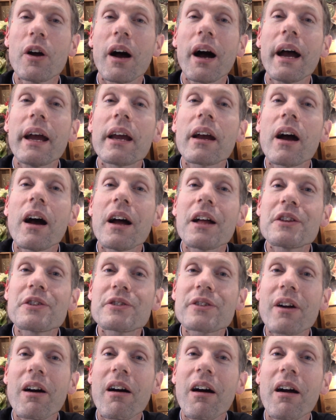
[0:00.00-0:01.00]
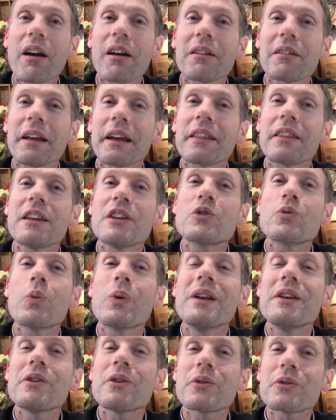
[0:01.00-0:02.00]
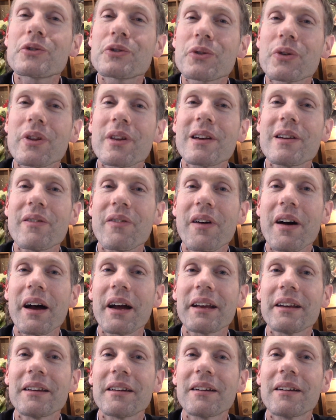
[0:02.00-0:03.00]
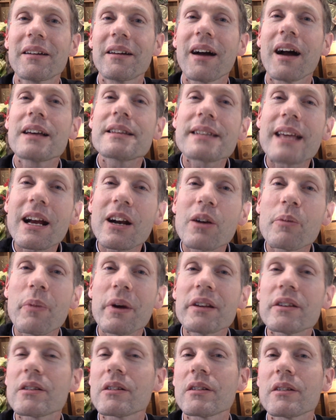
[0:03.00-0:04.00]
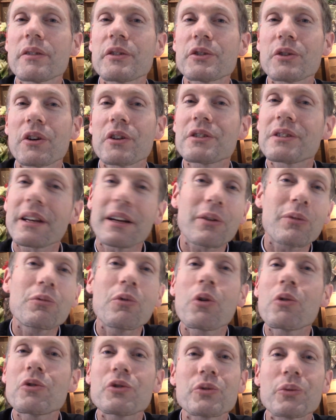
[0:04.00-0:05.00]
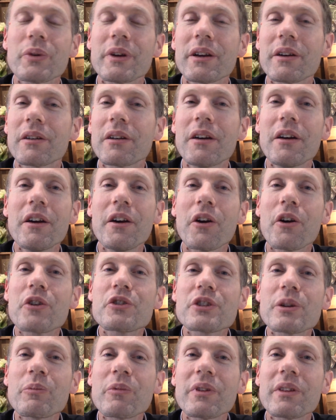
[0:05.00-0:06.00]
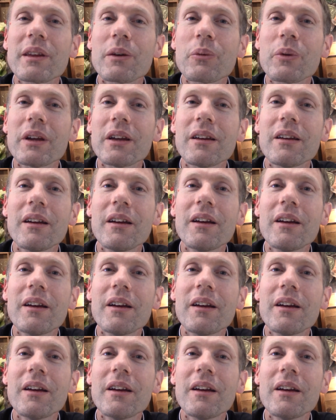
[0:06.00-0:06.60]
Icons are like these windows to the divine, a sacramental of sorts, like a rosary or something